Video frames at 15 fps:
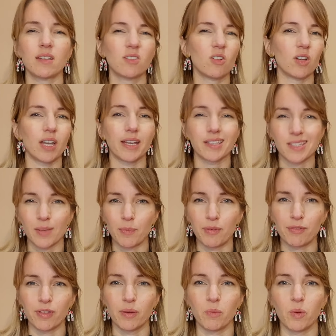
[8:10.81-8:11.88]
not like some
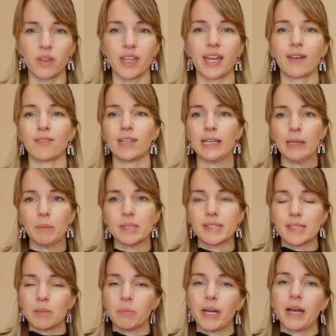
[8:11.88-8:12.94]
of them where they have a
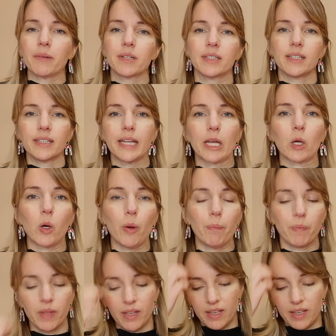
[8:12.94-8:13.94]
limited amount and then they're gone.